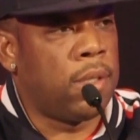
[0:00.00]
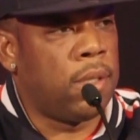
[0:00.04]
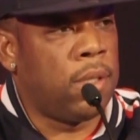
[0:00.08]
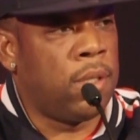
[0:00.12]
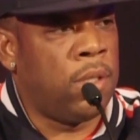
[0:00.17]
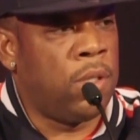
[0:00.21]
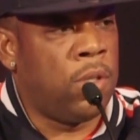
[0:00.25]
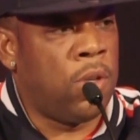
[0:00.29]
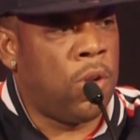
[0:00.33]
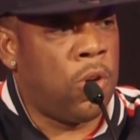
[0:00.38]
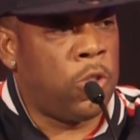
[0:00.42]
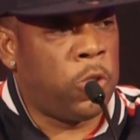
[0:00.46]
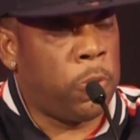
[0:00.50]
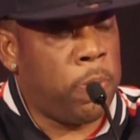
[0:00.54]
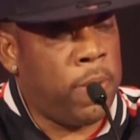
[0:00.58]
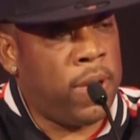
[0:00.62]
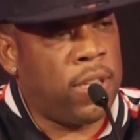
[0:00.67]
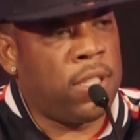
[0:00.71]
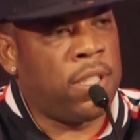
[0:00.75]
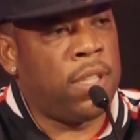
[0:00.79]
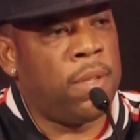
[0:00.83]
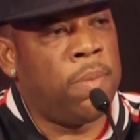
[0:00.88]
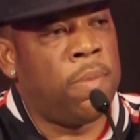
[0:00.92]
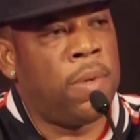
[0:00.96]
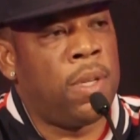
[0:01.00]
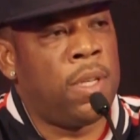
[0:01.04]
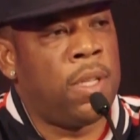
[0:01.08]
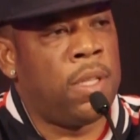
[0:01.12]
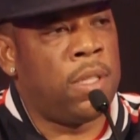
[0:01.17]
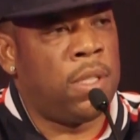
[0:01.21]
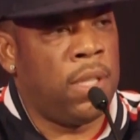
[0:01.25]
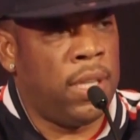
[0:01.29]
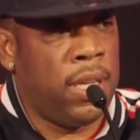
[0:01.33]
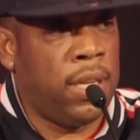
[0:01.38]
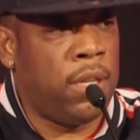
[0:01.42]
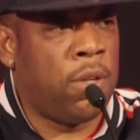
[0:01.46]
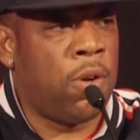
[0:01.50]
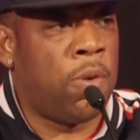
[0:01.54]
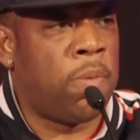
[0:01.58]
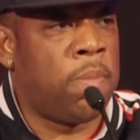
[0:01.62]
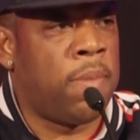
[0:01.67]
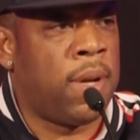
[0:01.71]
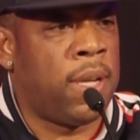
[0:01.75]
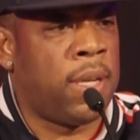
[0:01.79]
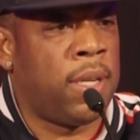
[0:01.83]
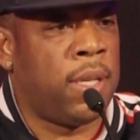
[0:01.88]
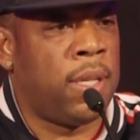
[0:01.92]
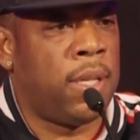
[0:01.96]
You know, especially when it's legal
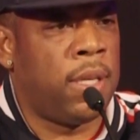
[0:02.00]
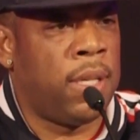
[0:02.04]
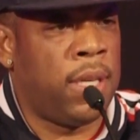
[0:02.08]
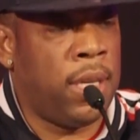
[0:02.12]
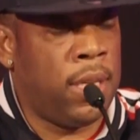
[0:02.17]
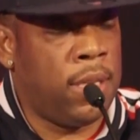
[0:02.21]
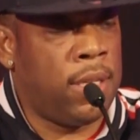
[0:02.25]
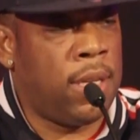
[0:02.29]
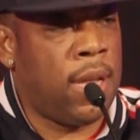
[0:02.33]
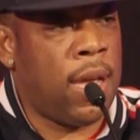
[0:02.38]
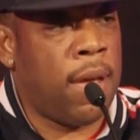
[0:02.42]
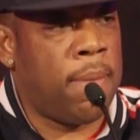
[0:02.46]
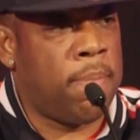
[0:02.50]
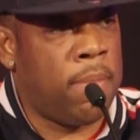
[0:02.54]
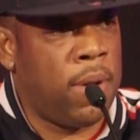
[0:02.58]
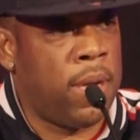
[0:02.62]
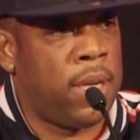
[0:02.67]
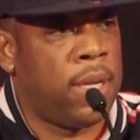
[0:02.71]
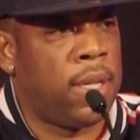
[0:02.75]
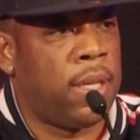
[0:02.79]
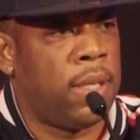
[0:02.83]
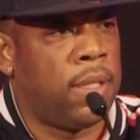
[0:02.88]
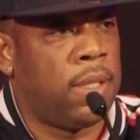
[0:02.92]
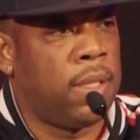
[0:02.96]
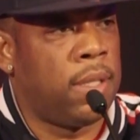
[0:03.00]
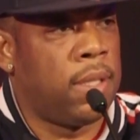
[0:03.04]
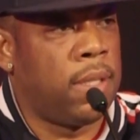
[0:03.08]
money, get that money.